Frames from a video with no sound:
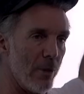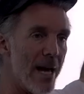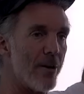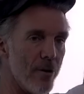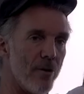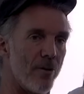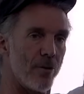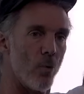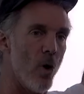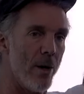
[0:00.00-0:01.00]

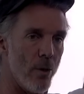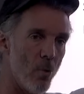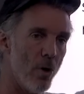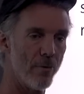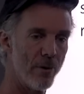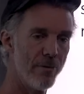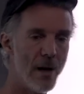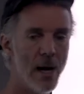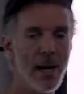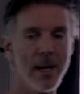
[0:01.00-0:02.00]
letters, 1 and 1 over
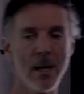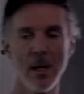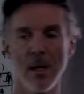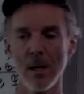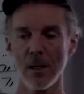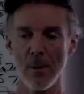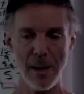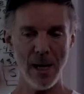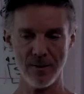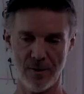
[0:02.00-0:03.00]
phi,
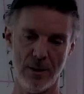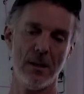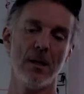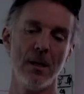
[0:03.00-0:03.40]
composite.